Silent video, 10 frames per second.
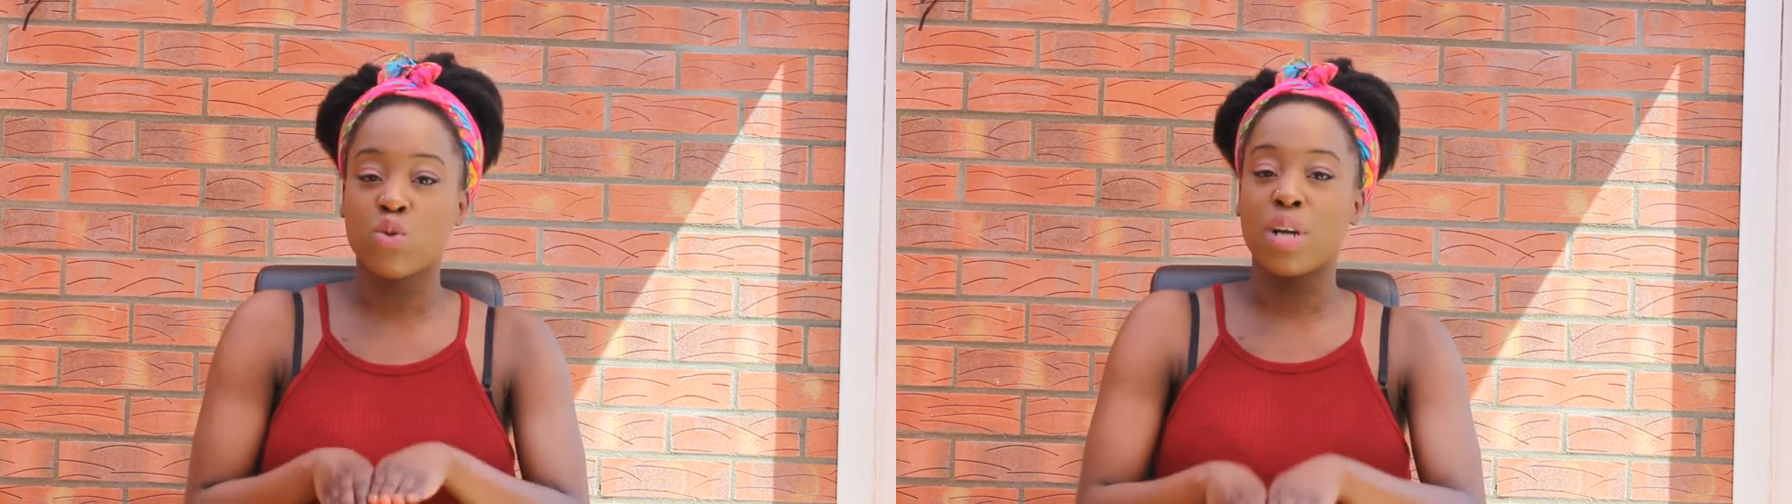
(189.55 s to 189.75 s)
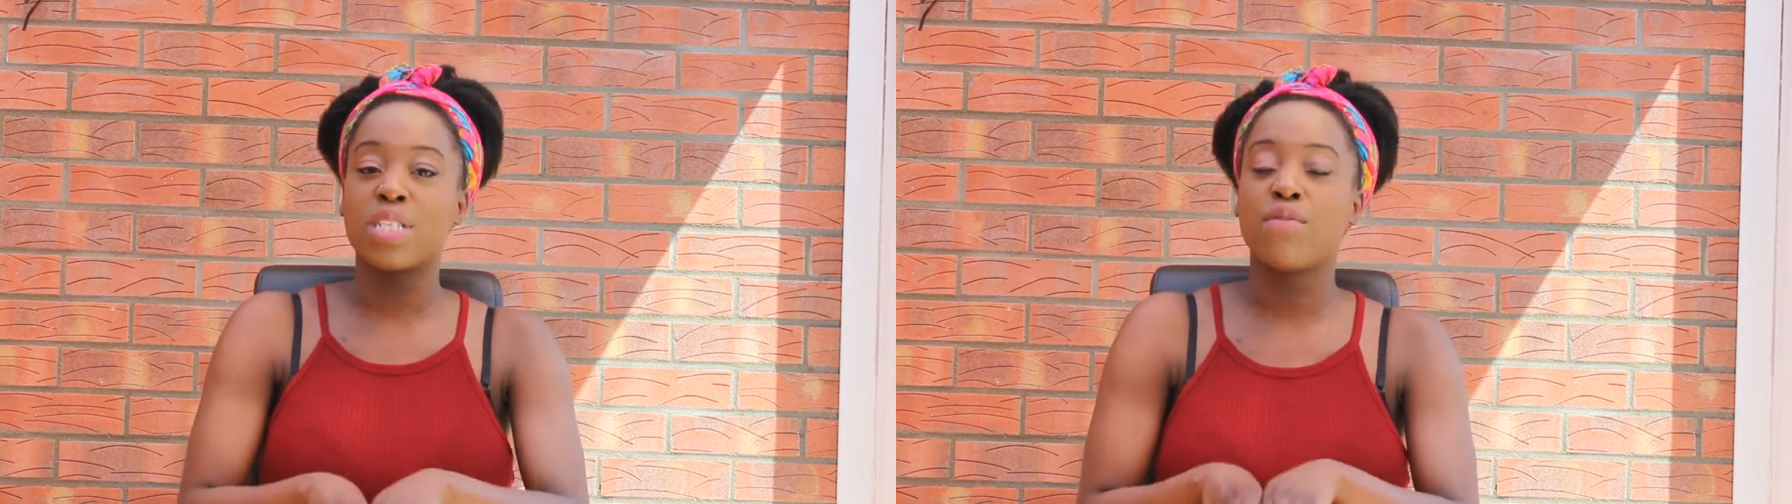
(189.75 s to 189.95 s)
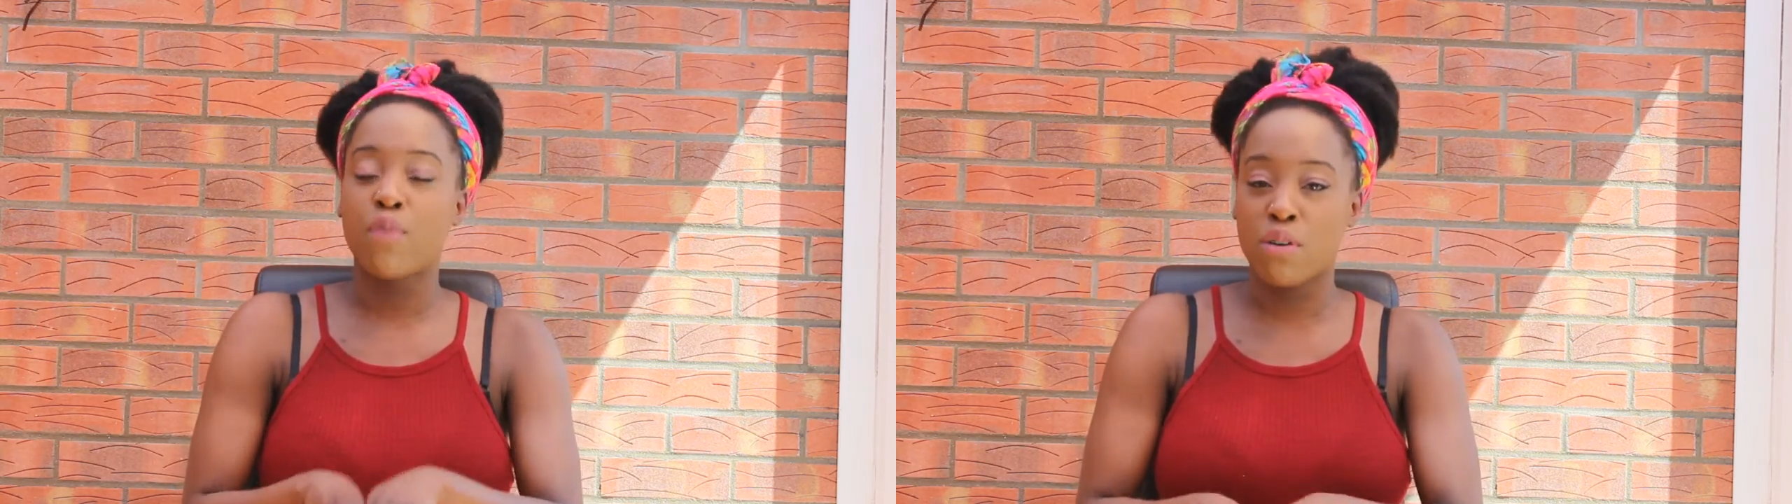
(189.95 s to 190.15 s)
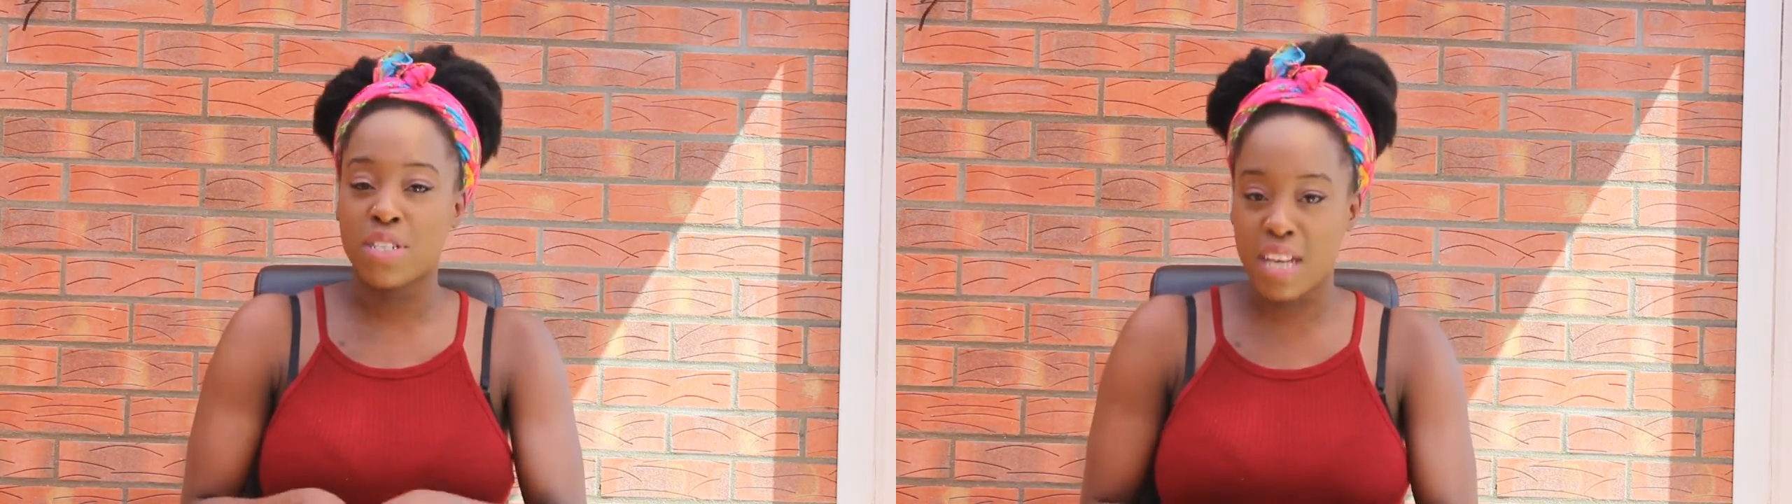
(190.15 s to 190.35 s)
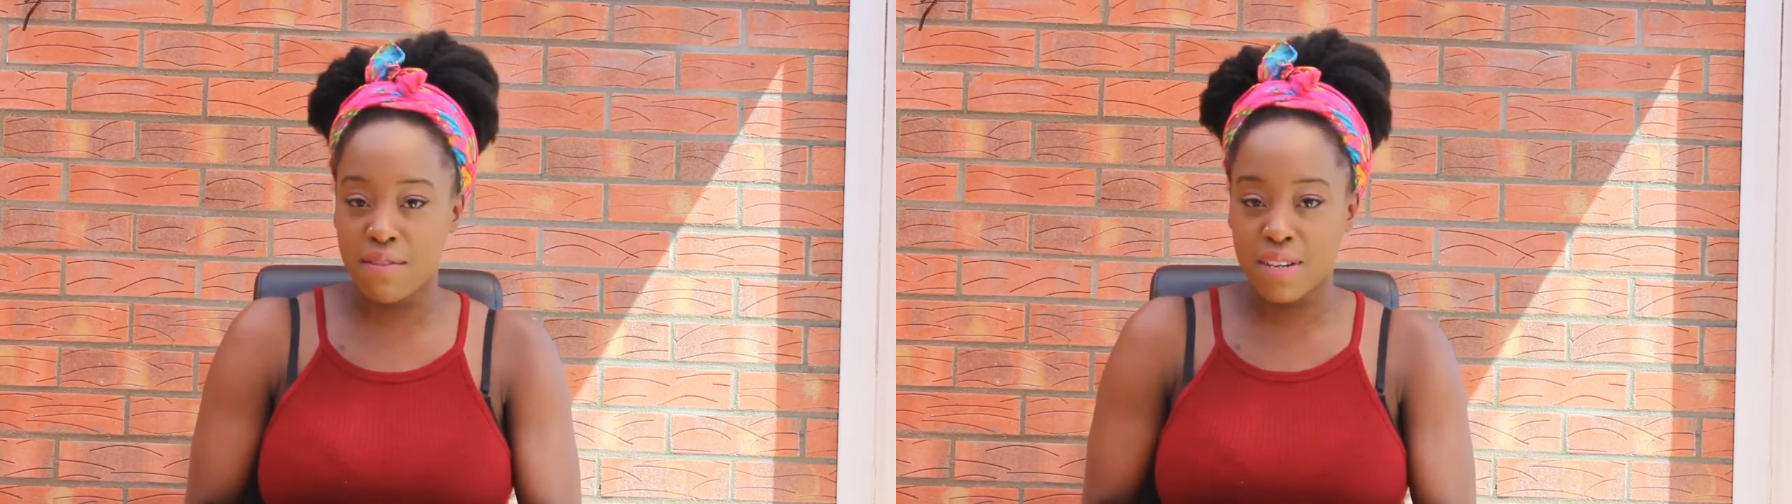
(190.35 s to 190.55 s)

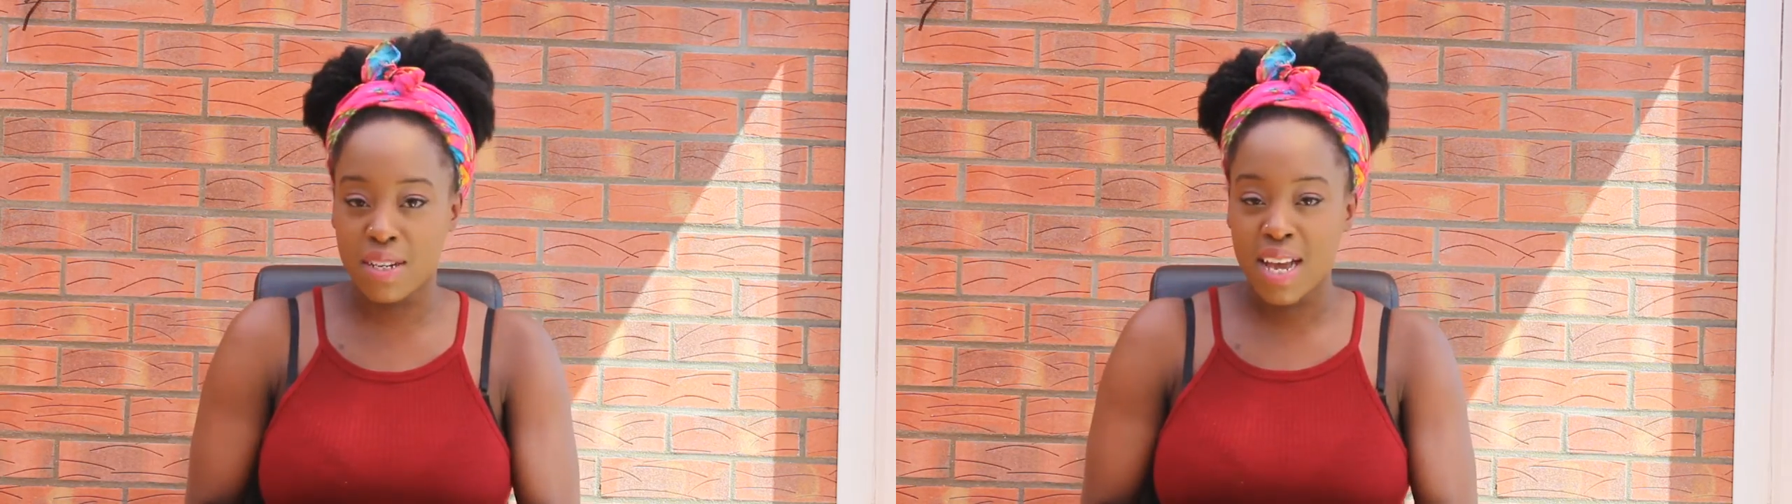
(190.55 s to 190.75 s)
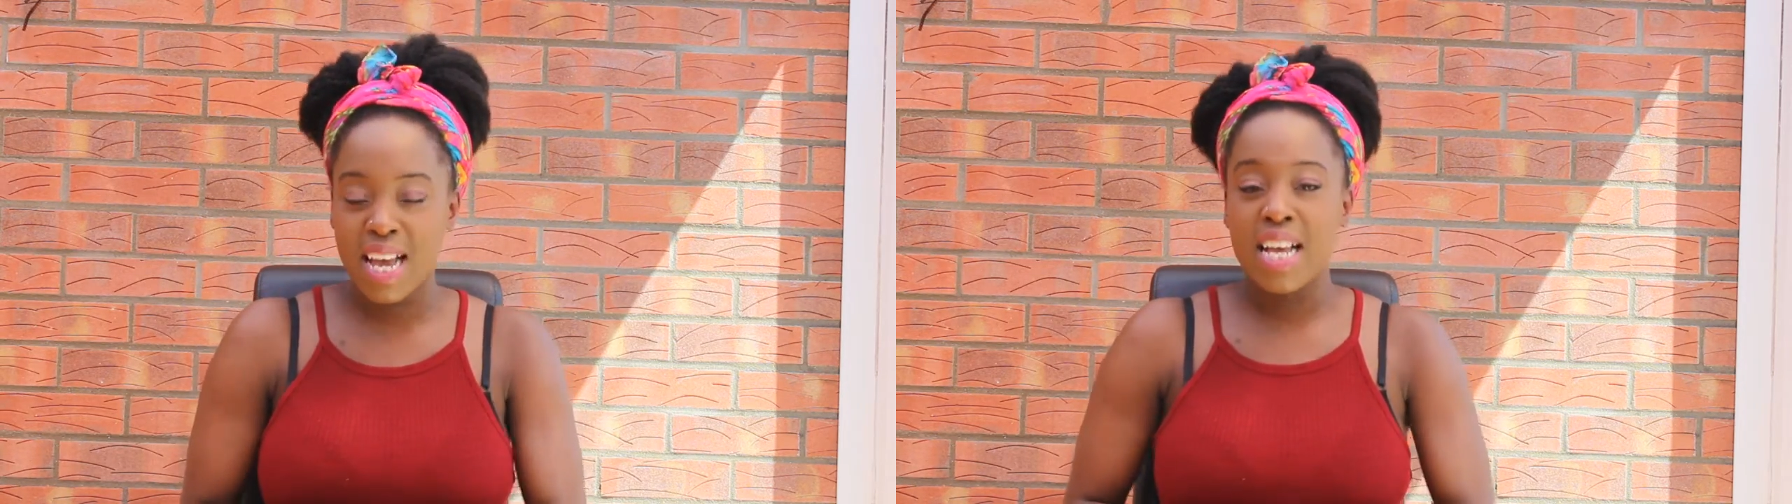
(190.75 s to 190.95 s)
24/7,